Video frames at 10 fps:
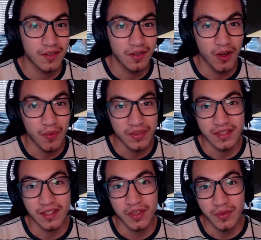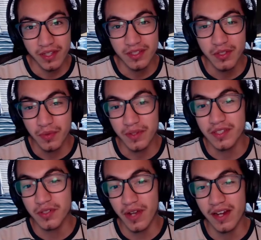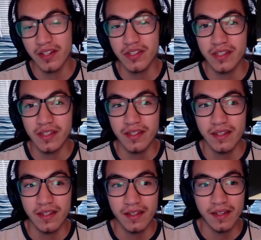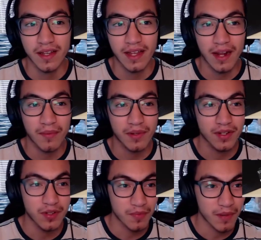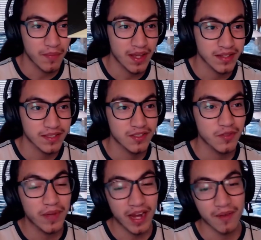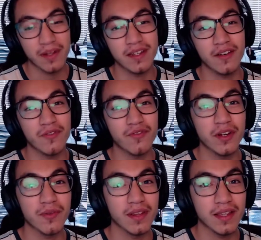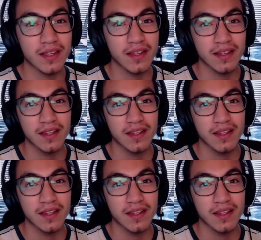going with the 3-2-1 strategy. I'm gonna do my best to back up my data frequently.